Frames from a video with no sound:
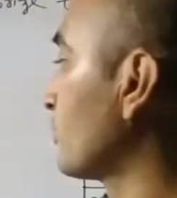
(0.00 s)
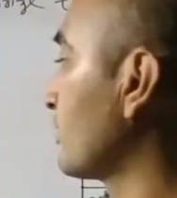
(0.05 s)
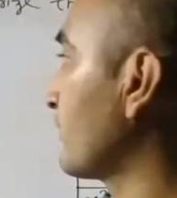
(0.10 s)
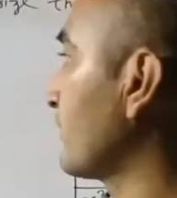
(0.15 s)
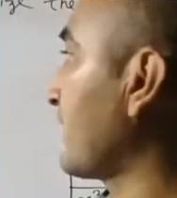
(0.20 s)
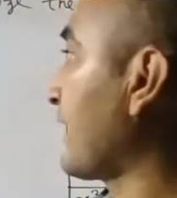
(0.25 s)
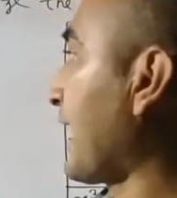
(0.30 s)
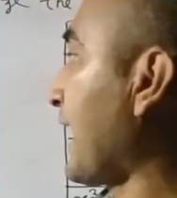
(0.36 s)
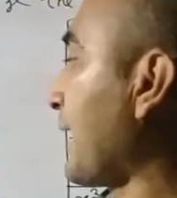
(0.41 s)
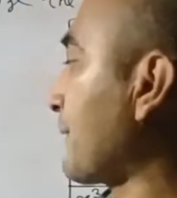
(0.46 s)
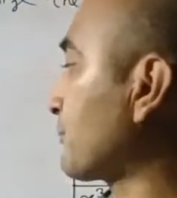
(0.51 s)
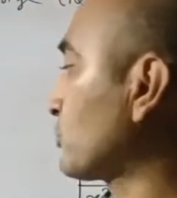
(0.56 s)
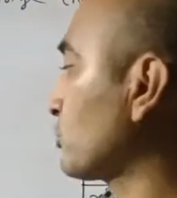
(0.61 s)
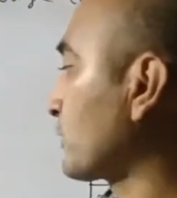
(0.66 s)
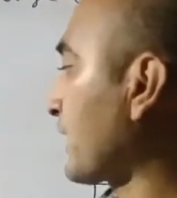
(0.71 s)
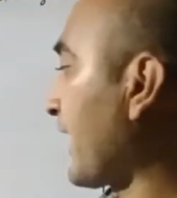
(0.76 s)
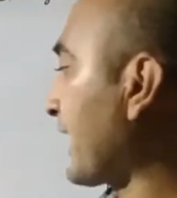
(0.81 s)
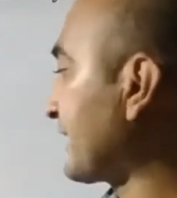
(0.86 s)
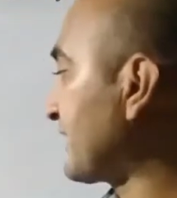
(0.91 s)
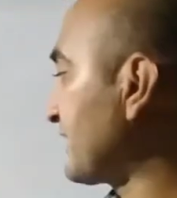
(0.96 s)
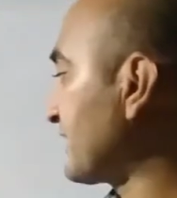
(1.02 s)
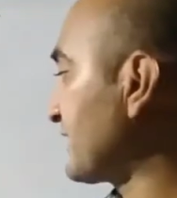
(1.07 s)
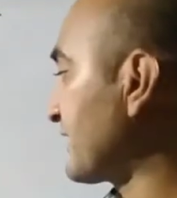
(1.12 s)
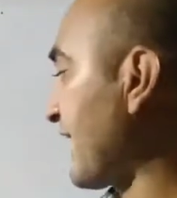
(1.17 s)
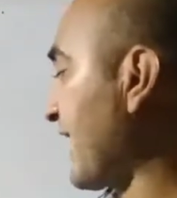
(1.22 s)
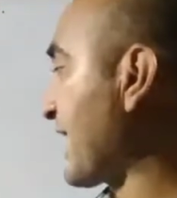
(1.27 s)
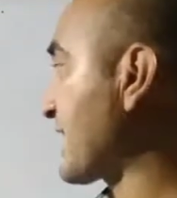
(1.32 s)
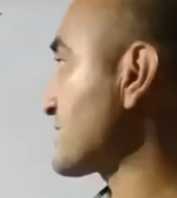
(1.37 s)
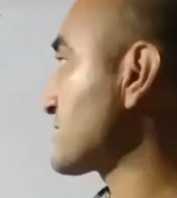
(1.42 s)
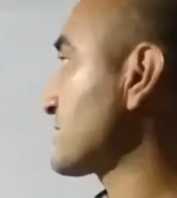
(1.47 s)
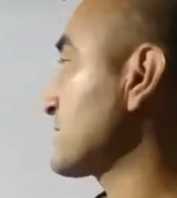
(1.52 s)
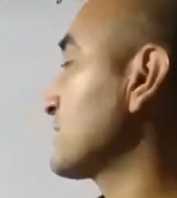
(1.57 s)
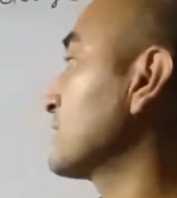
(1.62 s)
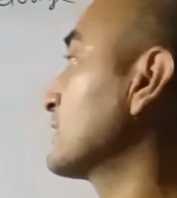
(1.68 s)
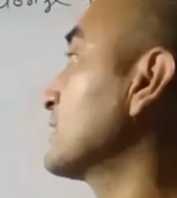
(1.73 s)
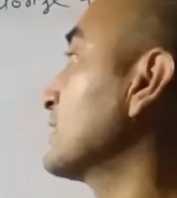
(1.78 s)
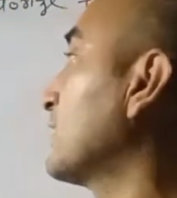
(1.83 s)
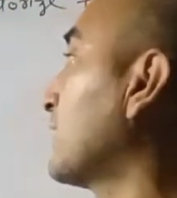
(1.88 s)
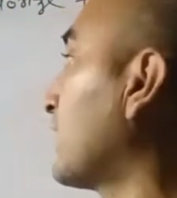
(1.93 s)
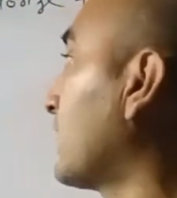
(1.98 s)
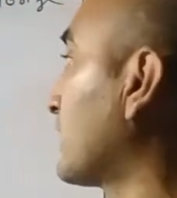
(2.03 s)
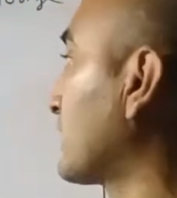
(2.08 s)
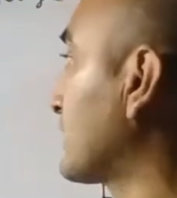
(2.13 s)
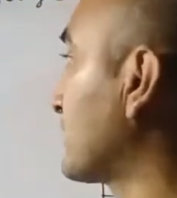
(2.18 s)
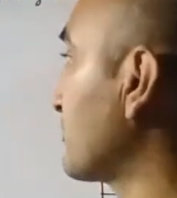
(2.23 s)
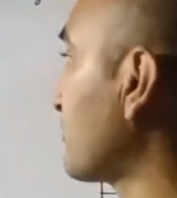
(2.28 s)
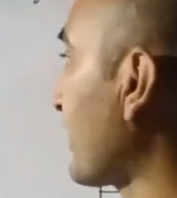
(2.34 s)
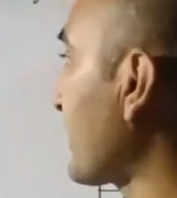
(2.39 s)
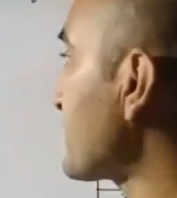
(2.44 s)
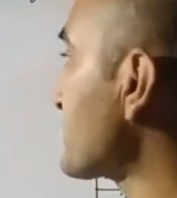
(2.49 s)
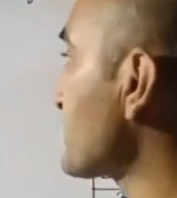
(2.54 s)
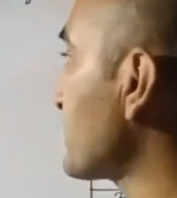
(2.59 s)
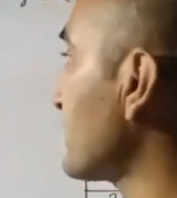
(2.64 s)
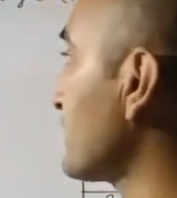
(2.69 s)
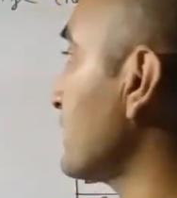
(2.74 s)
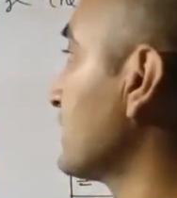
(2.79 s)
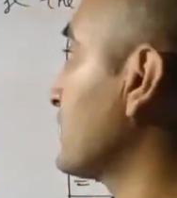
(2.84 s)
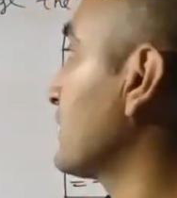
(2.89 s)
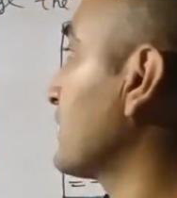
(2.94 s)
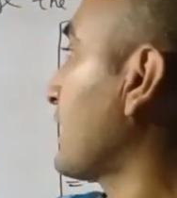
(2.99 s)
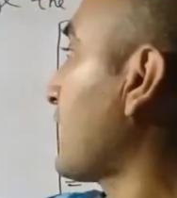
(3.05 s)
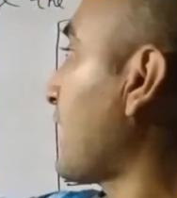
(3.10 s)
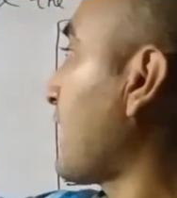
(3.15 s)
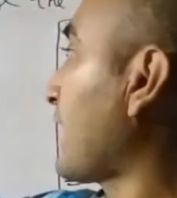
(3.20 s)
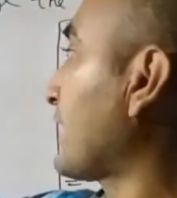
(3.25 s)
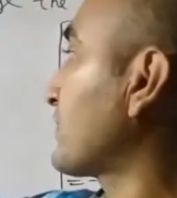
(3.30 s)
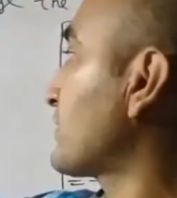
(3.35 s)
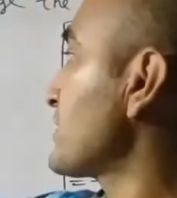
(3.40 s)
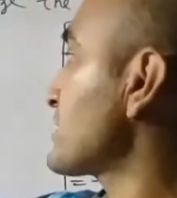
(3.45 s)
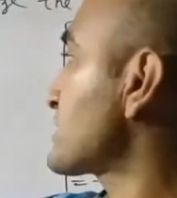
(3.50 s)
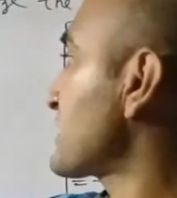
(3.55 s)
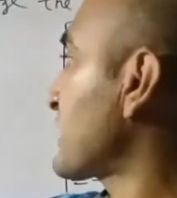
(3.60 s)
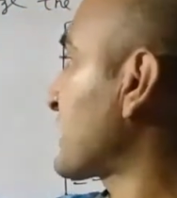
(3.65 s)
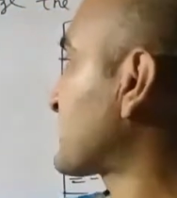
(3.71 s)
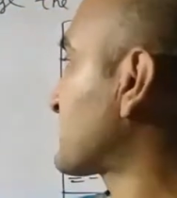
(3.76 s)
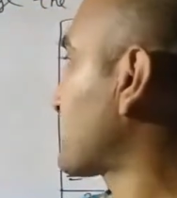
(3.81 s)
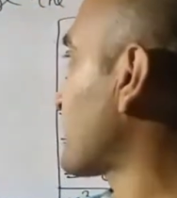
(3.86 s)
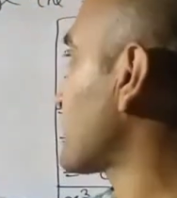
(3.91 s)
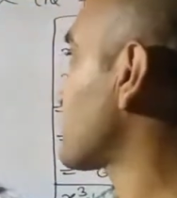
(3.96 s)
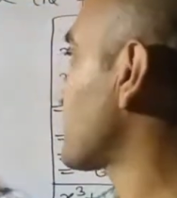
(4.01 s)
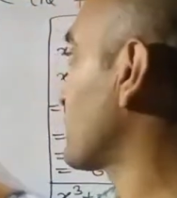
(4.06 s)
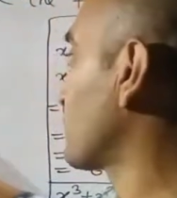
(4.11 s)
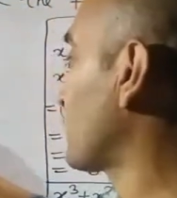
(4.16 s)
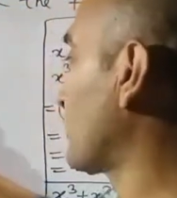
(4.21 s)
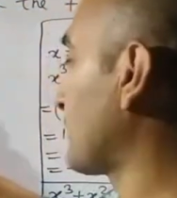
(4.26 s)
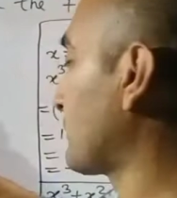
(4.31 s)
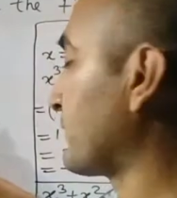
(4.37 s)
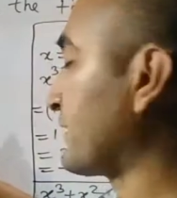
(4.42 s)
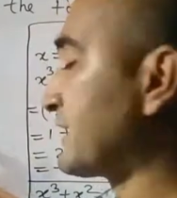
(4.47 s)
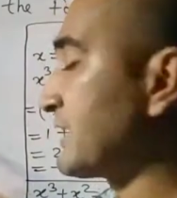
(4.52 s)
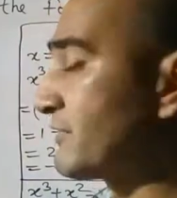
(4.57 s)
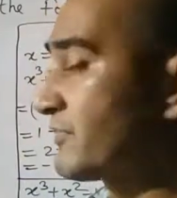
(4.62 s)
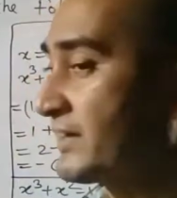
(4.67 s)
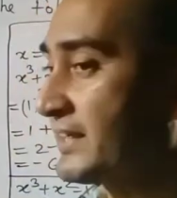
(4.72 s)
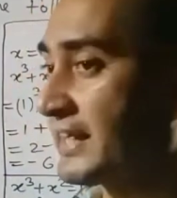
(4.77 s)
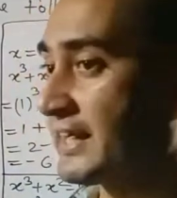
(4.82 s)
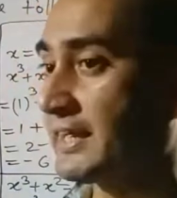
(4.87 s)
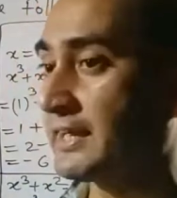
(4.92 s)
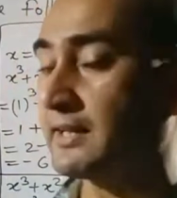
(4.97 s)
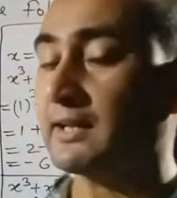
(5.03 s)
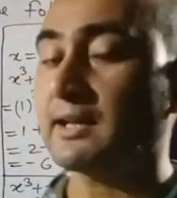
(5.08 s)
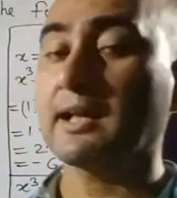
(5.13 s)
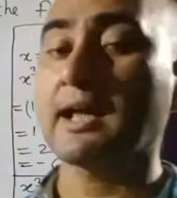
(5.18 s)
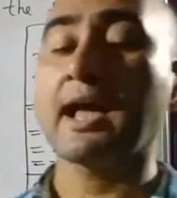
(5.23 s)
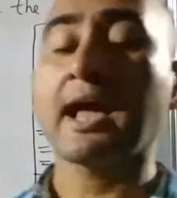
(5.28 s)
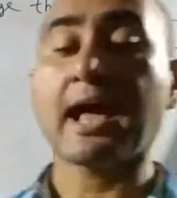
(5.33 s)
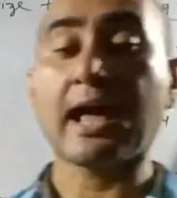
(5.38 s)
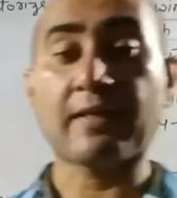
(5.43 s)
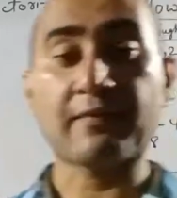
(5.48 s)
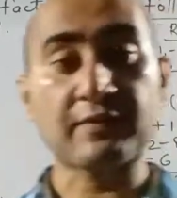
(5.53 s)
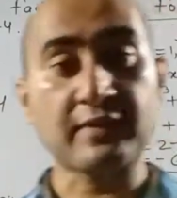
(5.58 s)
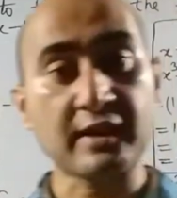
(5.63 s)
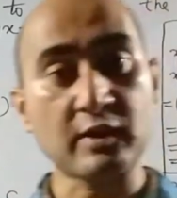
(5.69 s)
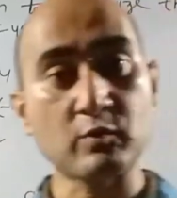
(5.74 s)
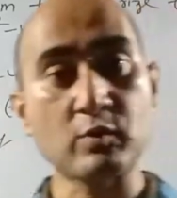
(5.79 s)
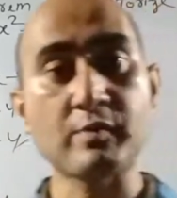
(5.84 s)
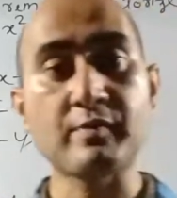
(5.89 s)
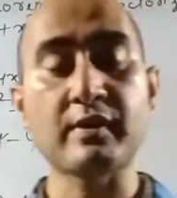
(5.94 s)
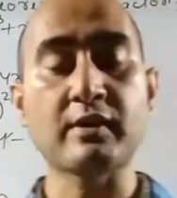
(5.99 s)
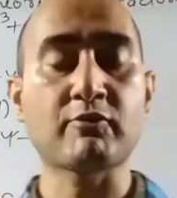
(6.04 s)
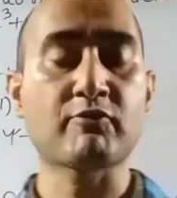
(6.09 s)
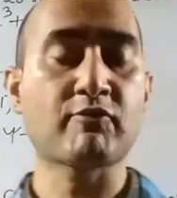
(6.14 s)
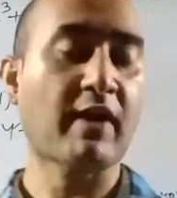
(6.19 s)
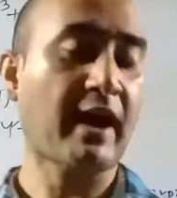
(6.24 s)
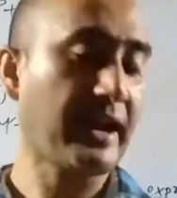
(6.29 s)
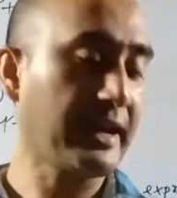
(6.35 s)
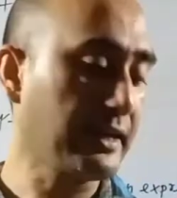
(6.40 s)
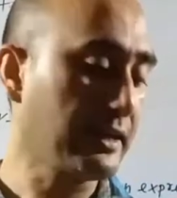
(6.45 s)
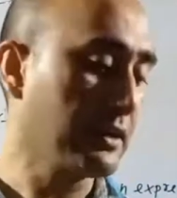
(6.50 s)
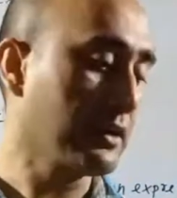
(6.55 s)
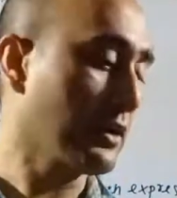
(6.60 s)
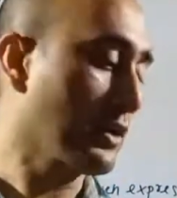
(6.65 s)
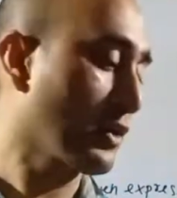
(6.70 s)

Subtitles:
we will have to write it as a divisor, and this expression will be dividend, and then we will find